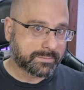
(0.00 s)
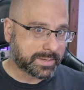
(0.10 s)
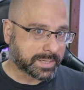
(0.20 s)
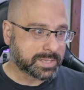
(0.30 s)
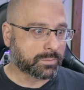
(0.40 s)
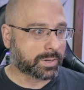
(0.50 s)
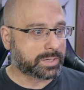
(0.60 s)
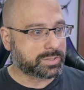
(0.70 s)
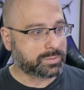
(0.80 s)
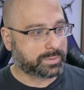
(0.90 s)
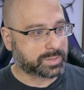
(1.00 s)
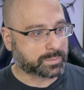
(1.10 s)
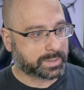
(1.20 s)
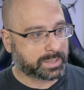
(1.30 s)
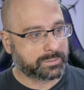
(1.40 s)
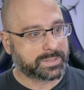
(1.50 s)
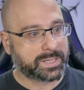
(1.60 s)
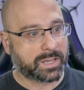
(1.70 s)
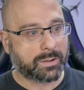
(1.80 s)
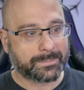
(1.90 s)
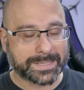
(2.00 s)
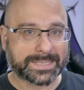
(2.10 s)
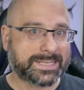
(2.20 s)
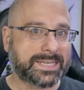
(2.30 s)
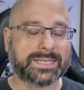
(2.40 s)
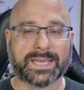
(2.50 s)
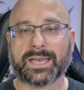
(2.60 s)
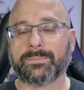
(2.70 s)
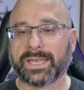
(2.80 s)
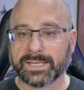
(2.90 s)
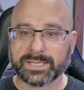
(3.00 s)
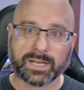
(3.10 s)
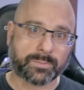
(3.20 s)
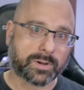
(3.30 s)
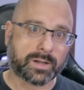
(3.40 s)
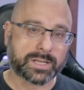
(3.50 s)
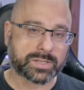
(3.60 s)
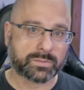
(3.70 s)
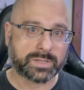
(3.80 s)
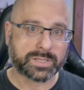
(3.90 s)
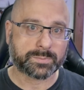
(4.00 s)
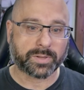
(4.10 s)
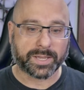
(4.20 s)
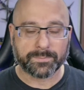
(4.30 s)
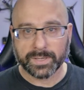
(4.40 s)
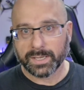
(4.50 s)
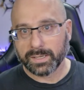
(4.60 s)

The next thing we're going to do is we're going to go to the OSD tab and set up our on-screen display.